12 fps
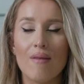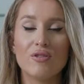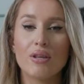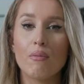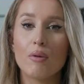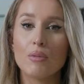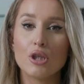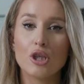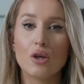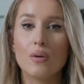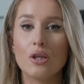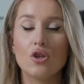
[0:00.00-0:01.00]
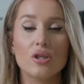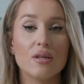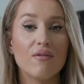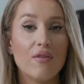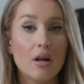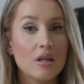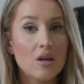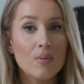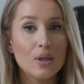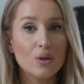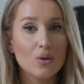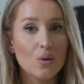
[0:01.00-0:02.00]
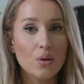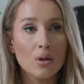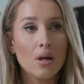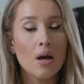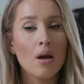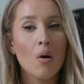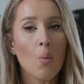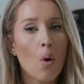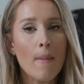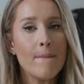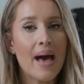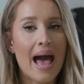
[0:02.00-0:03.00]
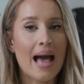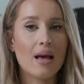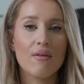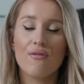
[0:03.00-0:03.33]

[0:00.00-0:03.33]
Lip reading: if someone was doing just a volume install, 1 pack,